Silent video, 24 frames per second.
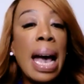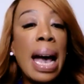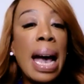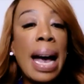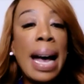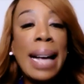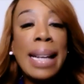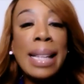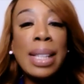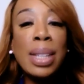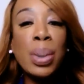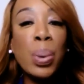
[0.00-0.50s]

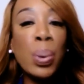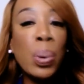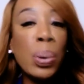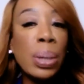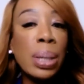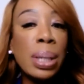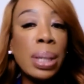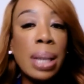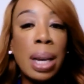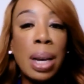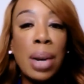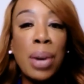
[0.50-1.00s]
And
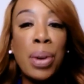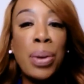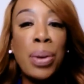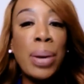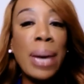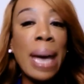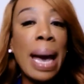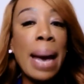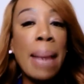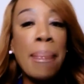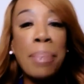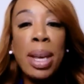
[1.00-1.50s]
also, you
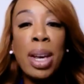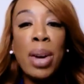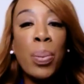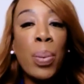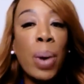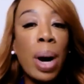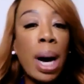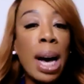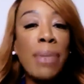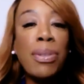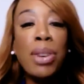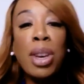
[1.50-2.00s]
can be a
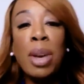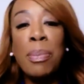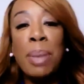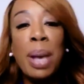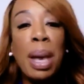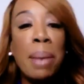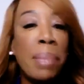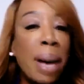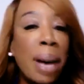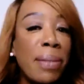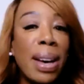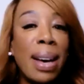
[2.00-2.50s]
wife, you can be a
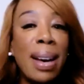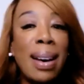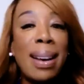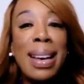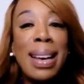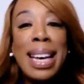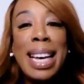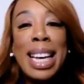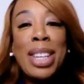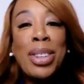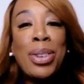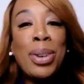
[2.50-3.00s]
mother,
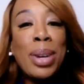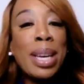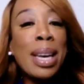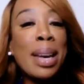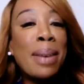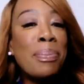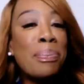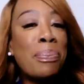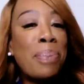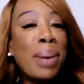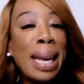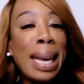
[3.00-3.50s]
you
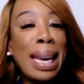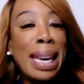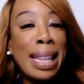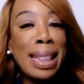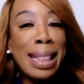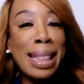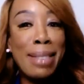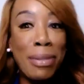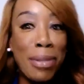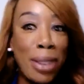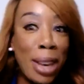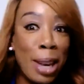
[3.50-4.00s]
can be
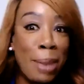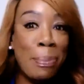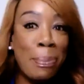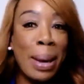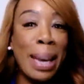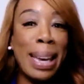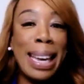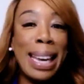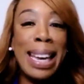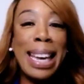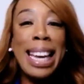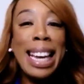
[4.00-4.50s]

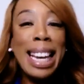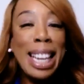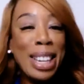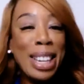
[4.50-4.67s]
VP,